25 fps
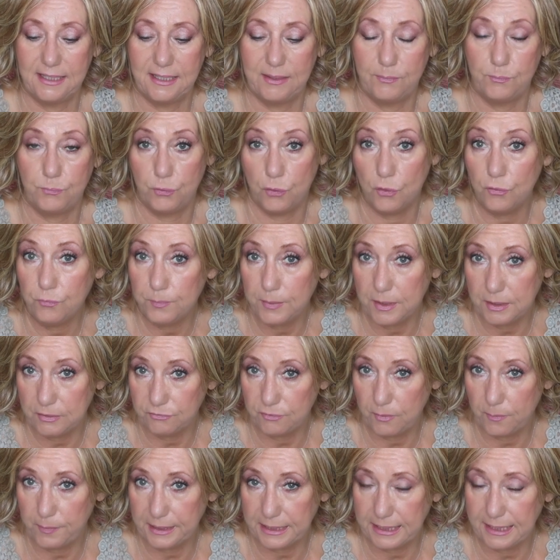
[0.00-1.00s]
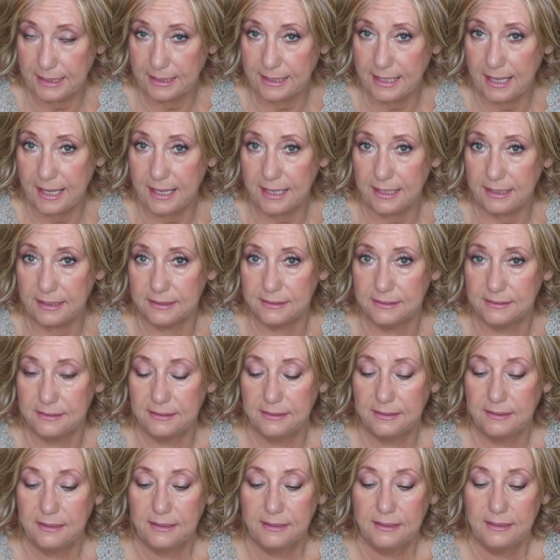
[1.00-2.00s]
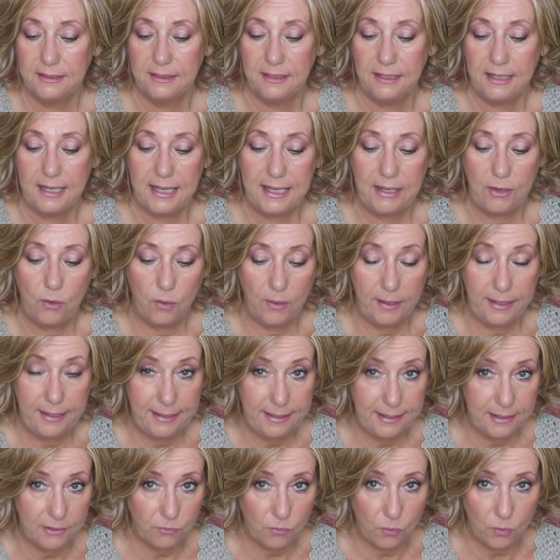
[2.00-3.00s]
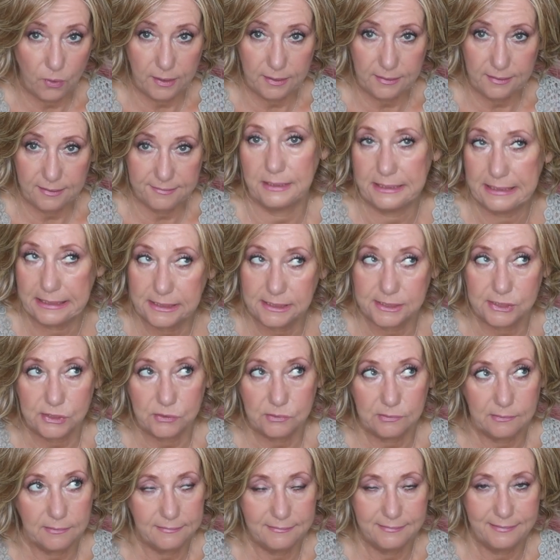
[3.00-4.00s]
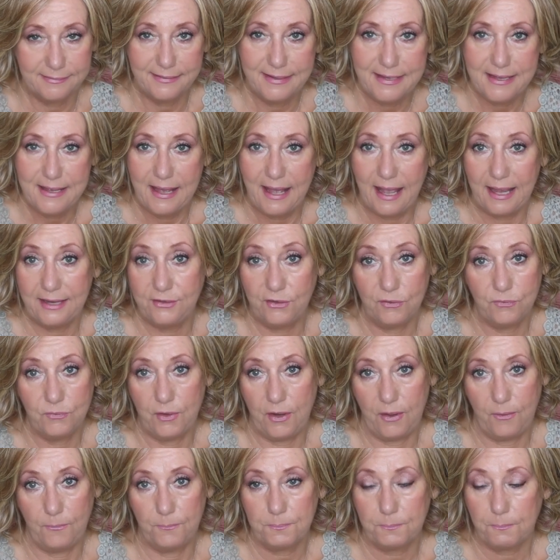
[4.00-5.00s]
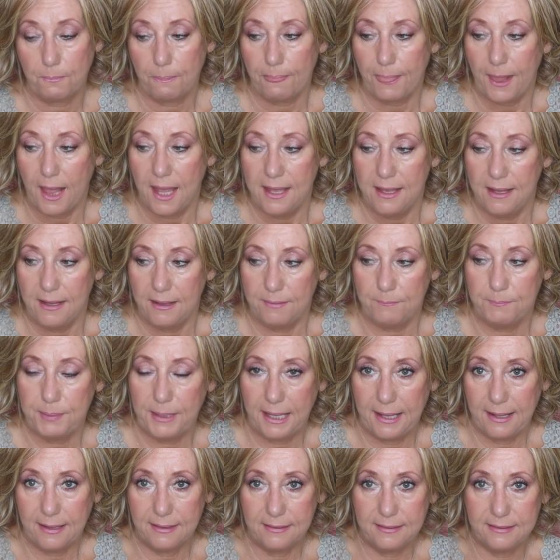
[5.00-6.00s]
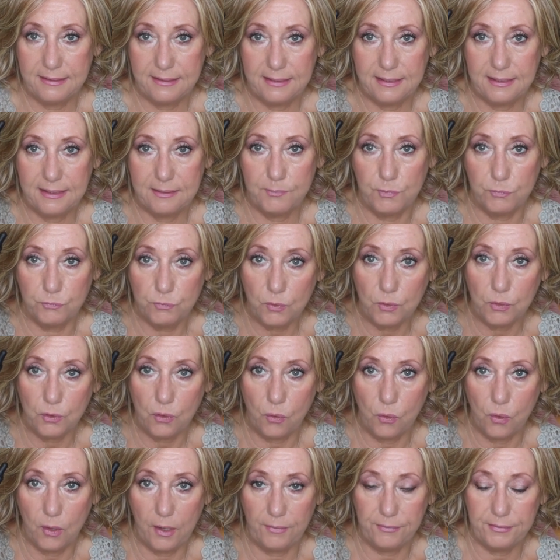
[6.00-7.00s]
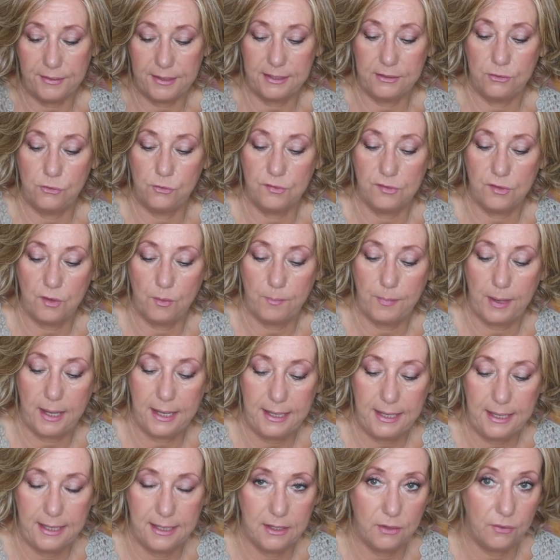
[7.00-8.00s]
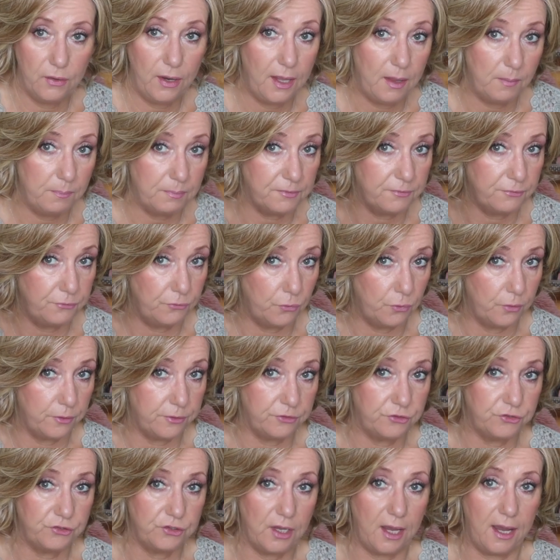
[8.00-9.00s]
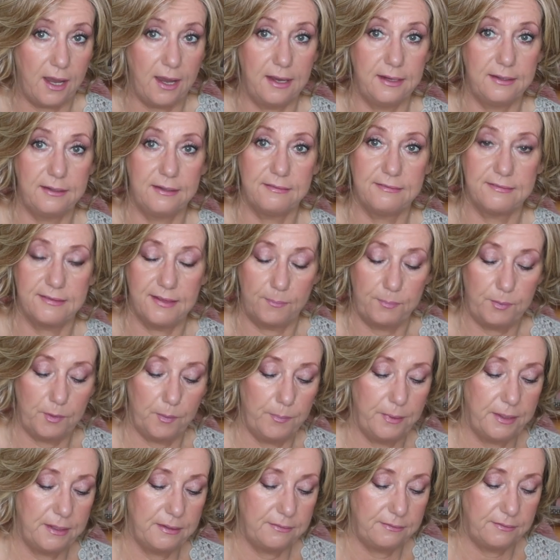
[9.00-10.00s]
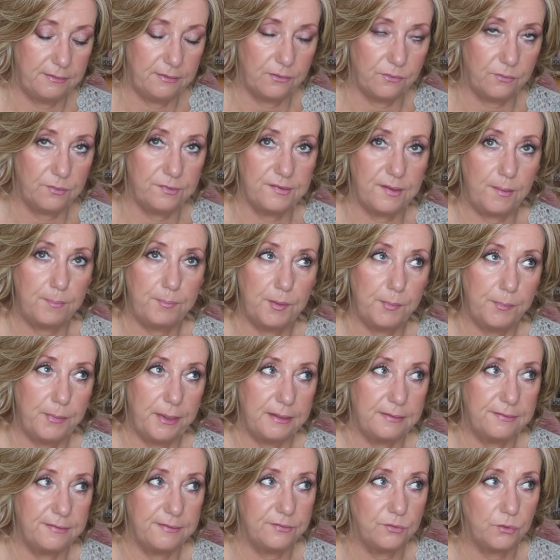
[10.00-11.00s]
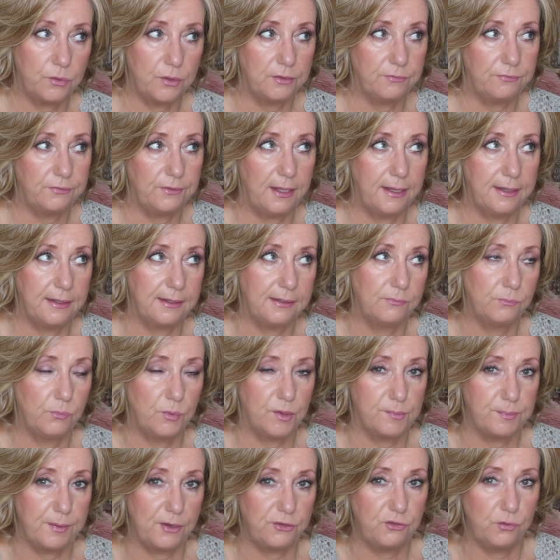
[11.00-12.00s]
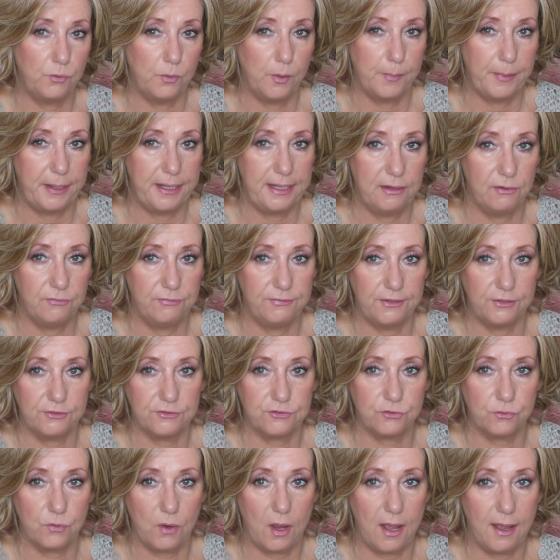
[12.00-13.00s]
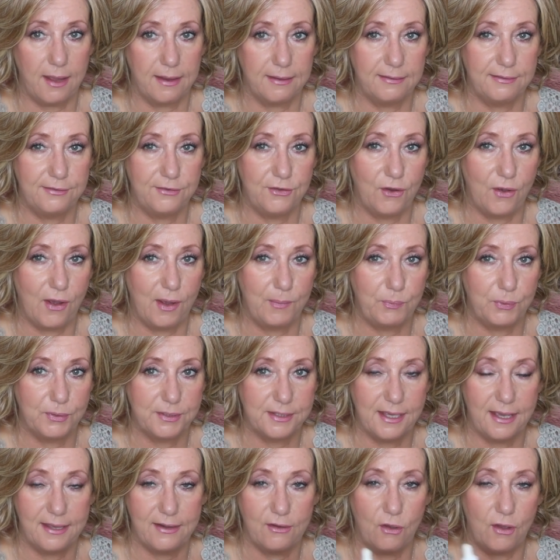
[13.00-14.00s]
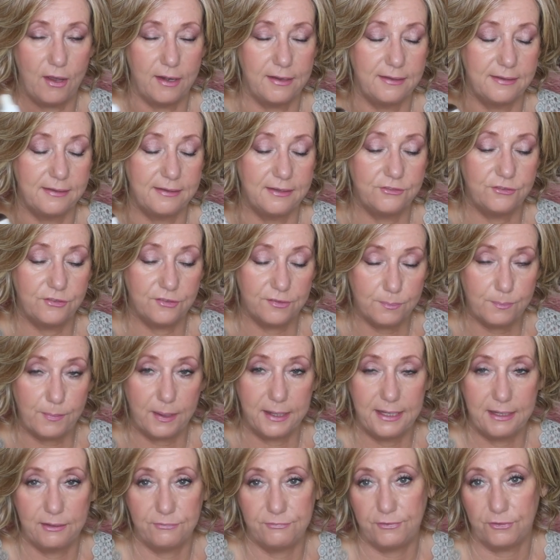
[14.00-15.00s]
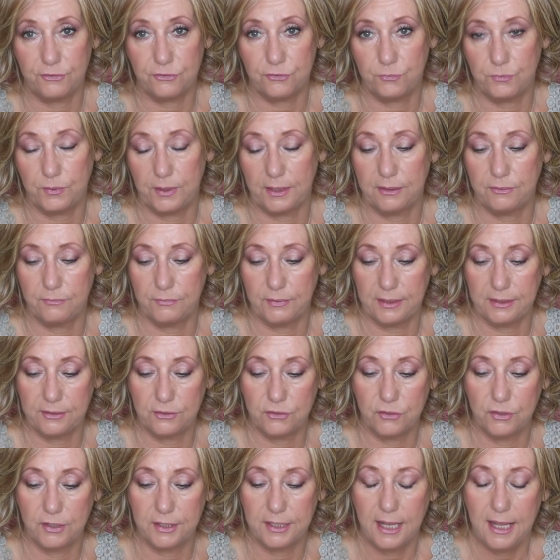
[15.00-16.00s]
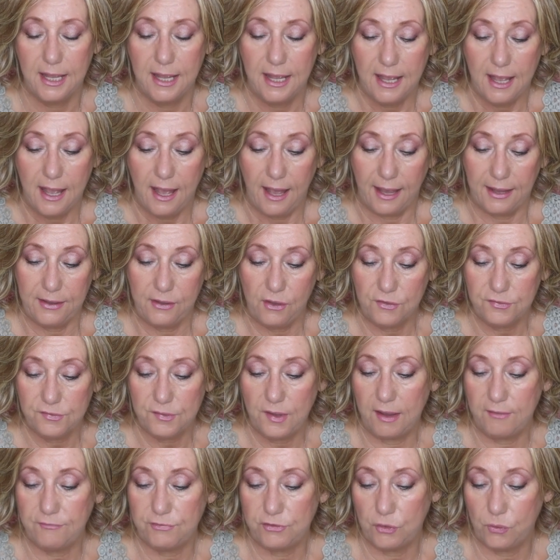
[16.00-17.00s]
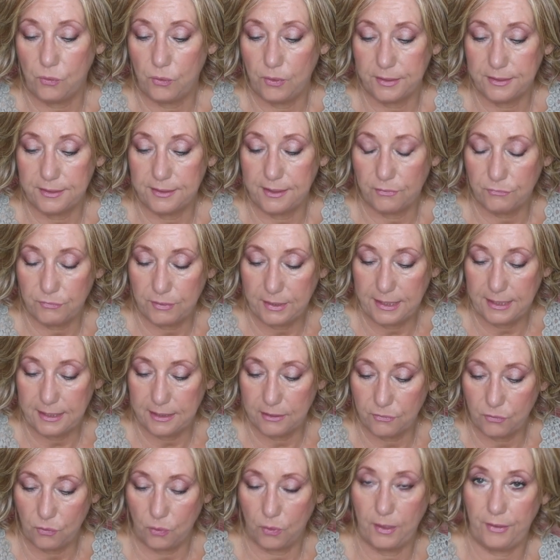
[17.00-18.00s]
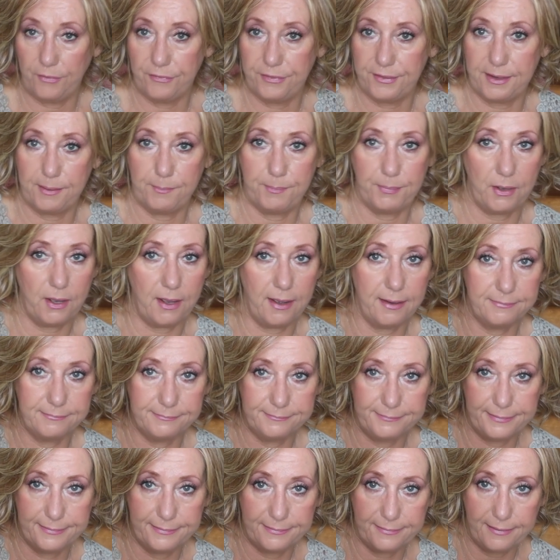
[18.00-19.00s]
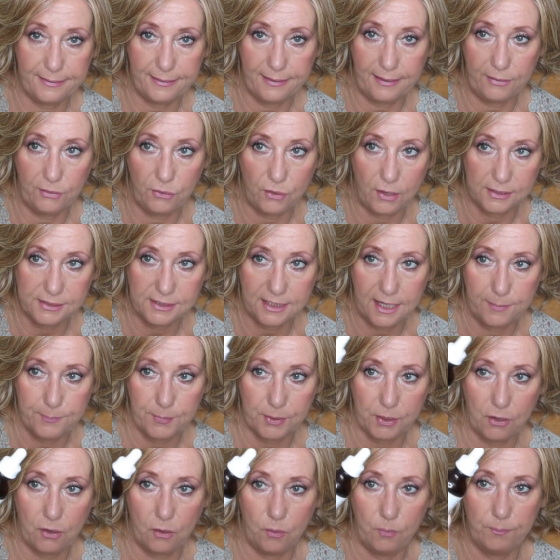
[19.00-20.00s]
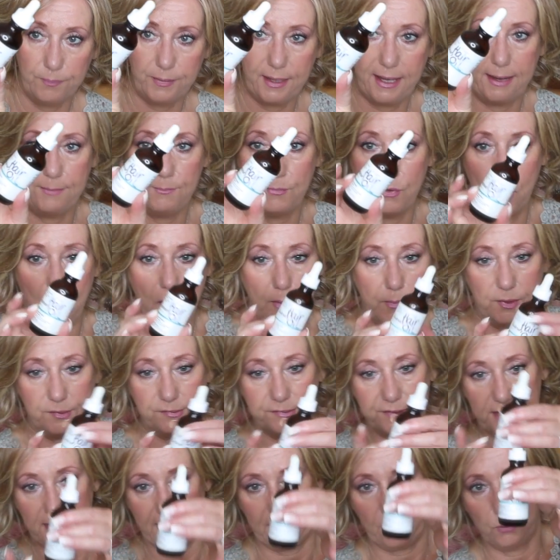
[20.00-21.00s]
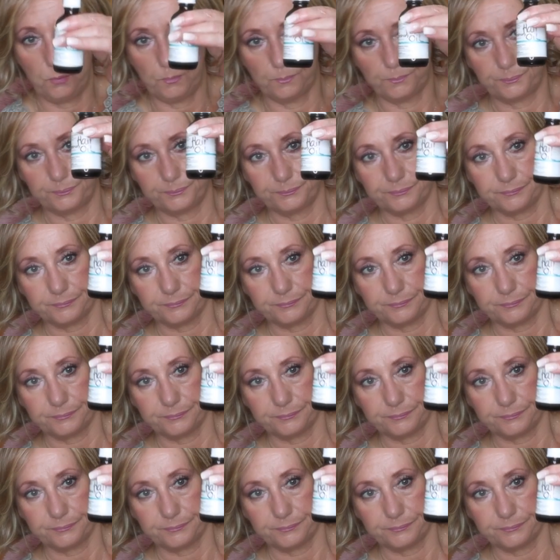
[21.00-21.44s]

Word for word: improvement from the Kukui hair oil elixir. I don't know. But the Marula oil that I use on my hair helps for the shine and supplement, you know, supplements sort of like, especially when my hair feels dry. You know, I put that on and it just, my hair feels really, really good. I also have the Ordinary hair oil that I bought a long time ago. I'm almost out.